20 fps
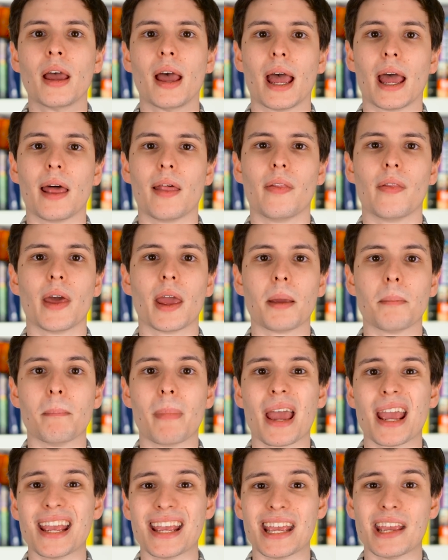and they
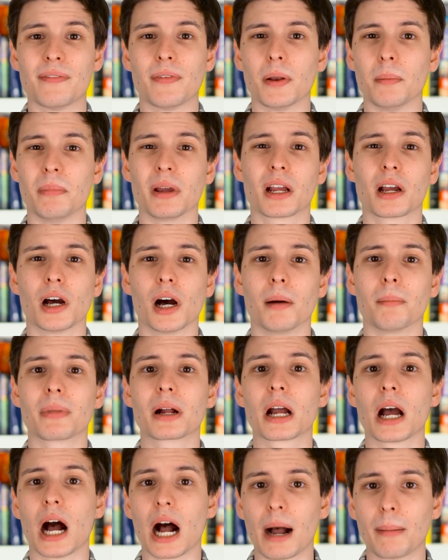may even become
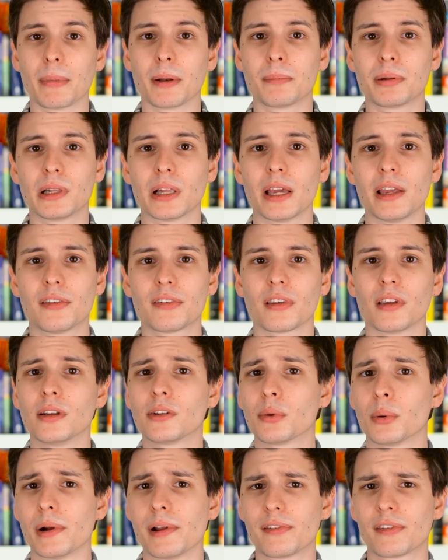commonplace in
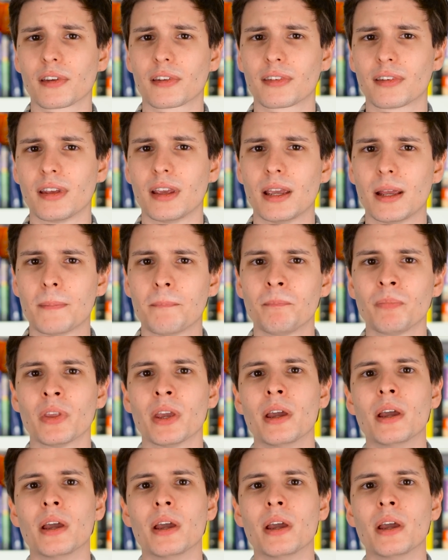2016.